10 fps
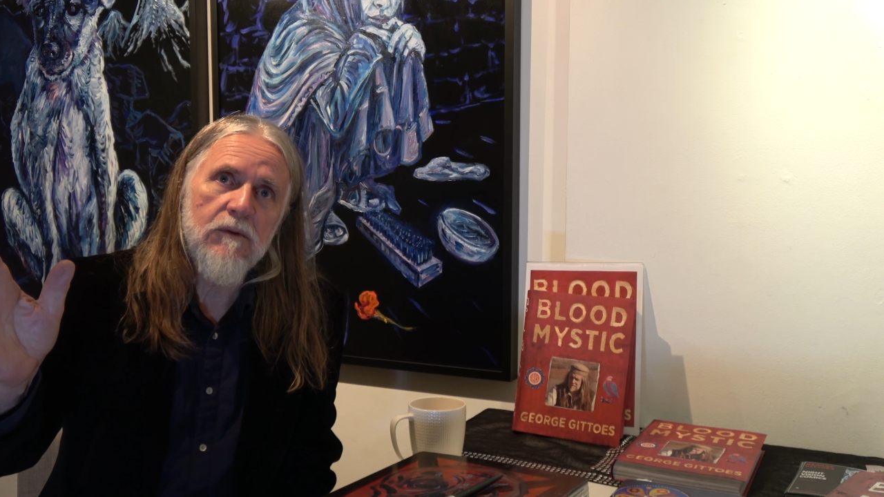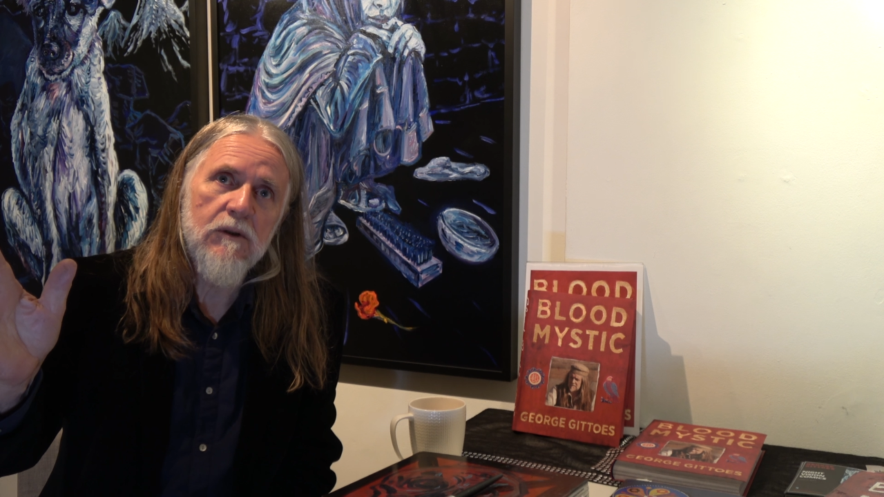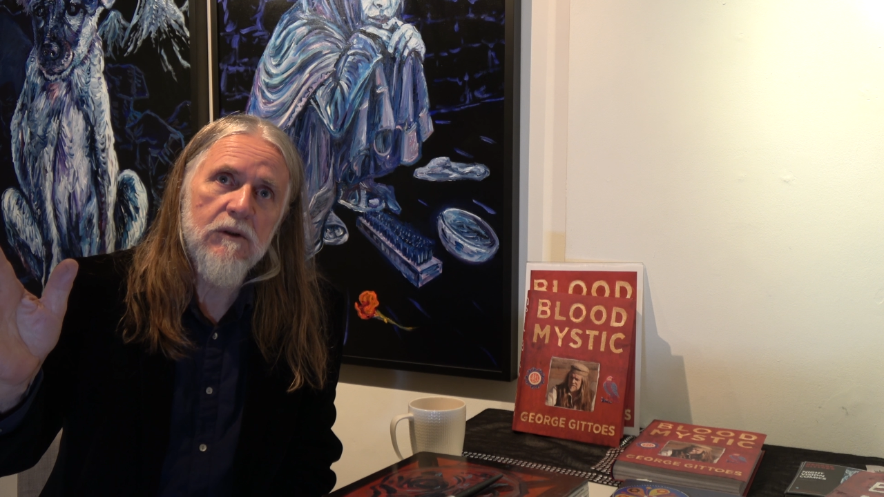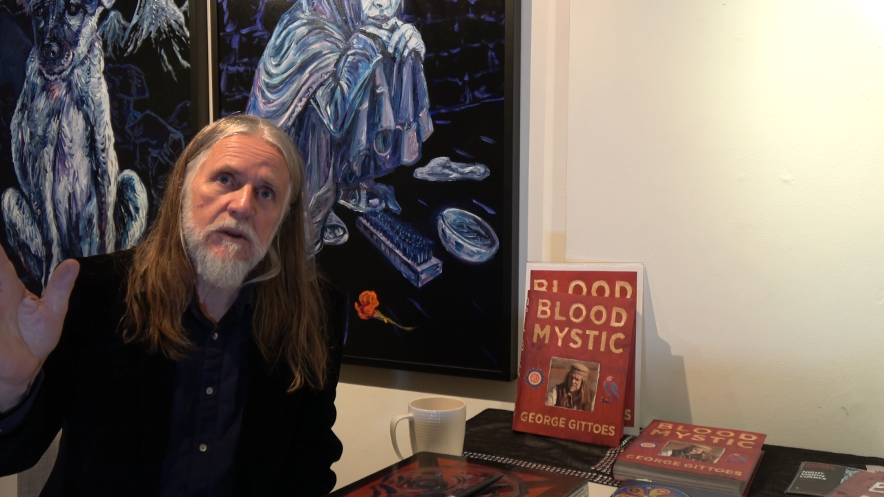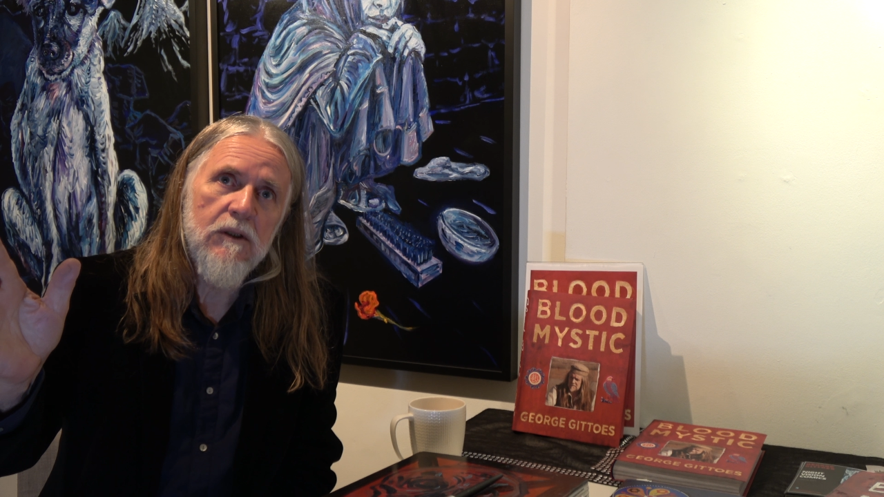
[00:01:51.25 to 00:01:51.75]
of
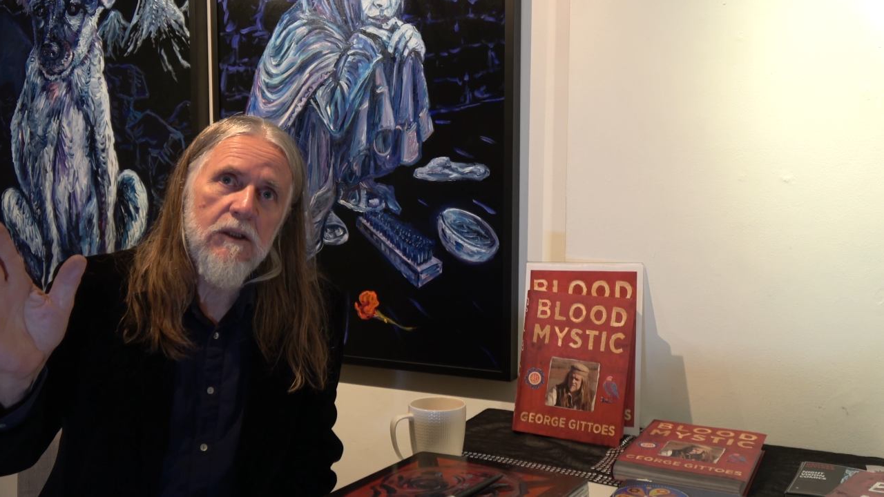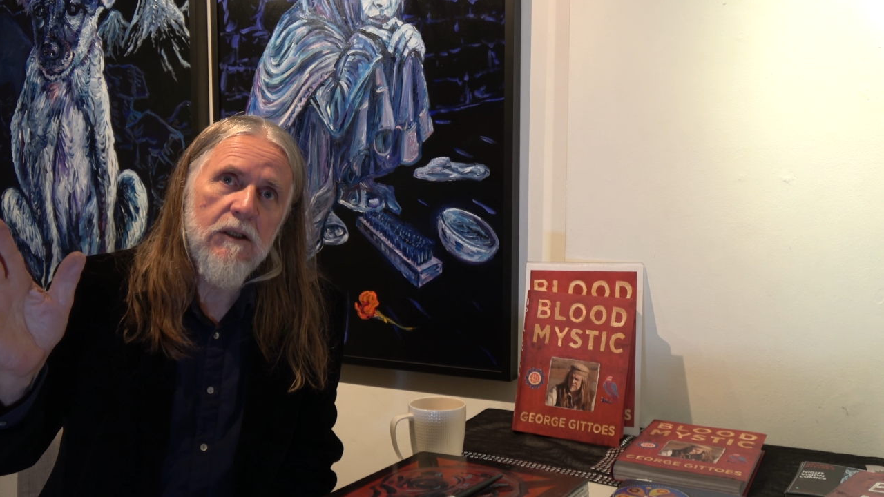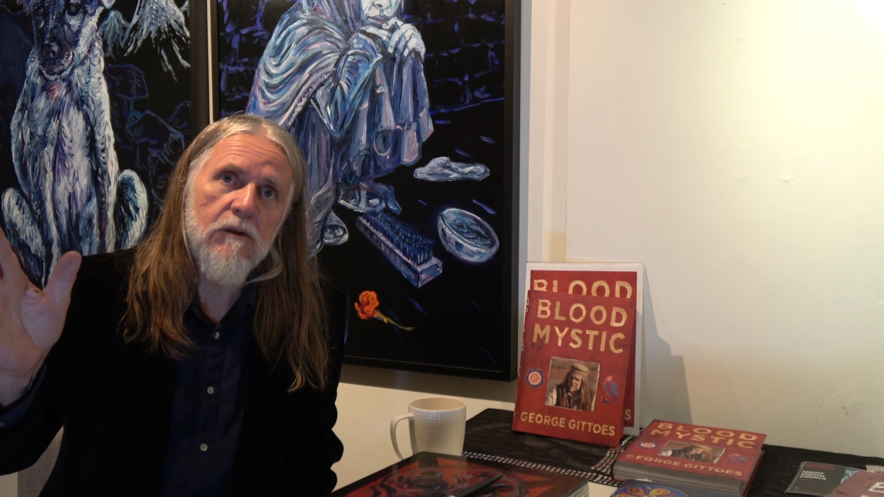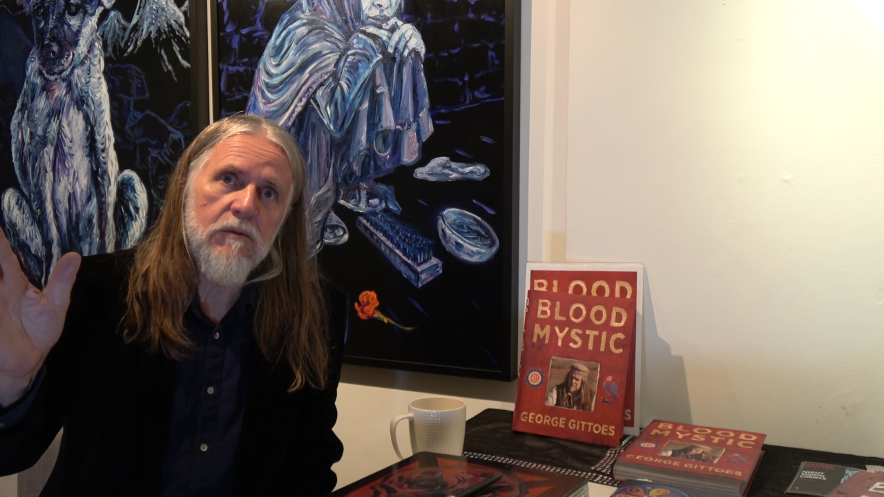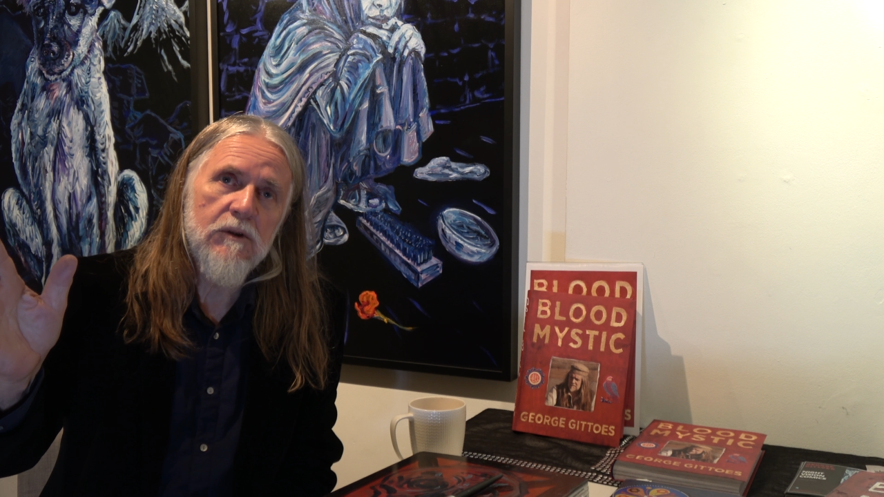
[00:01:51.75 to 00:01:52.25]
the
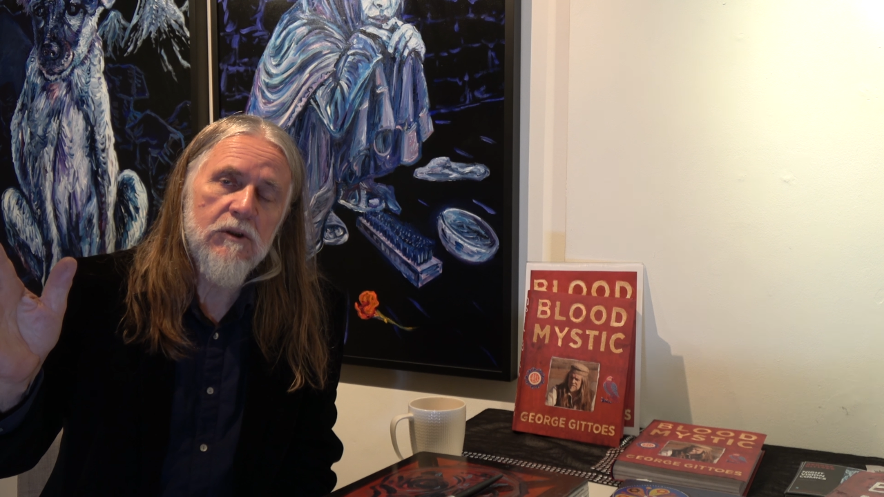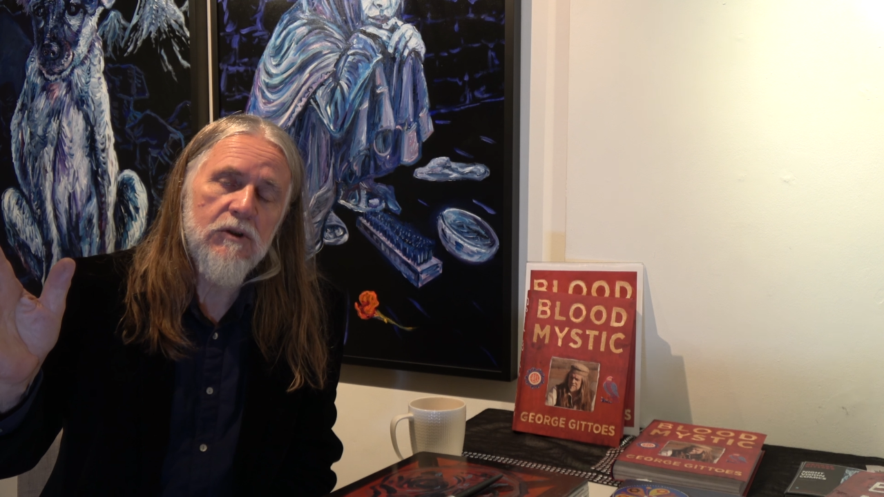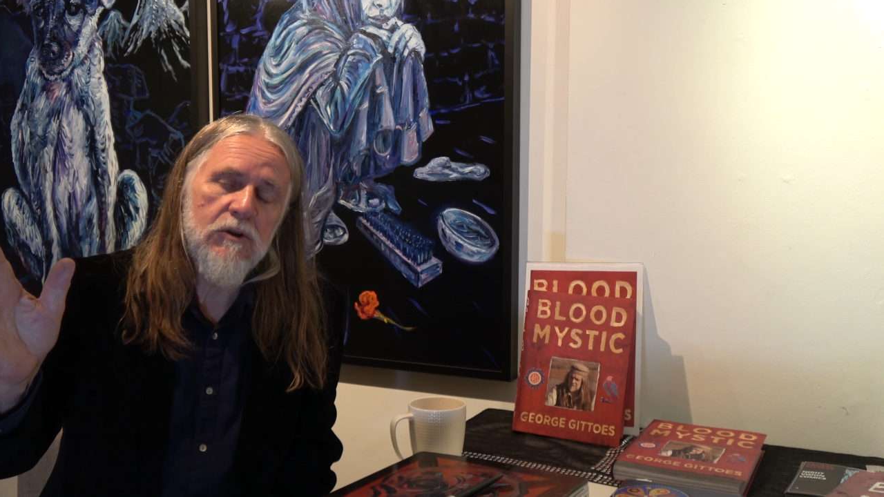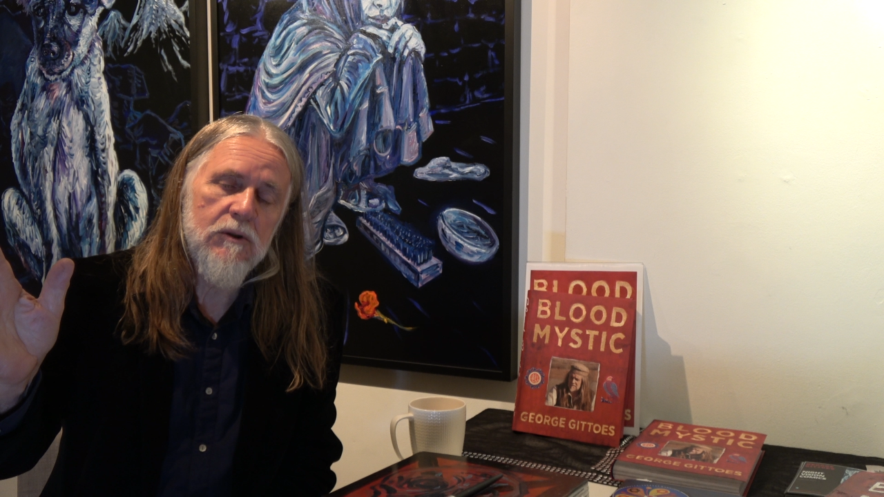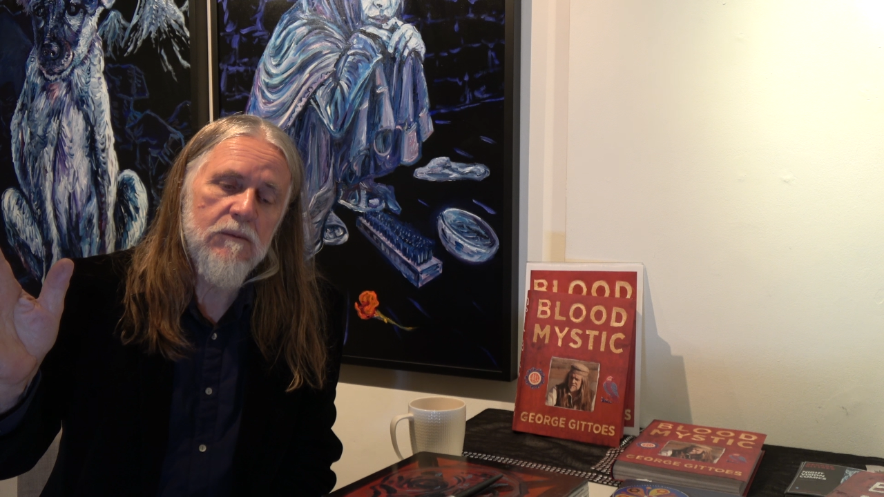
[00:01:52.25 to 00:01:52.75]

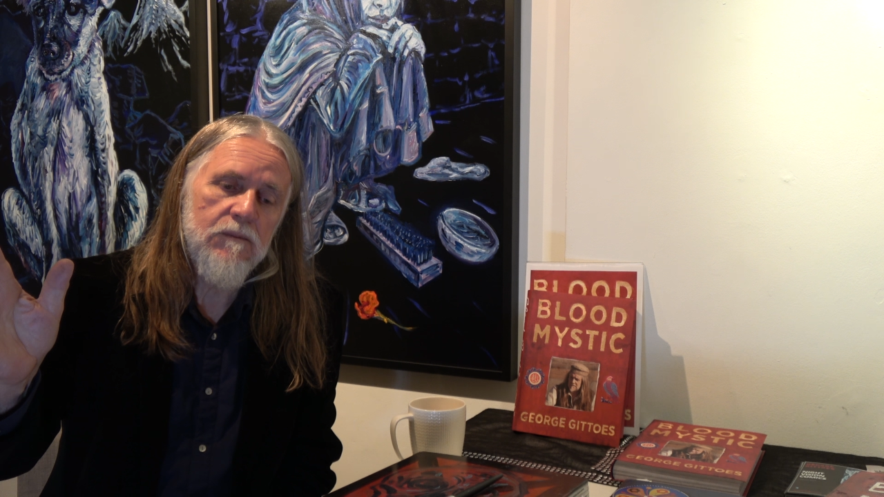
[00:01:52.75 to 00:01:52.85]
Inquisition,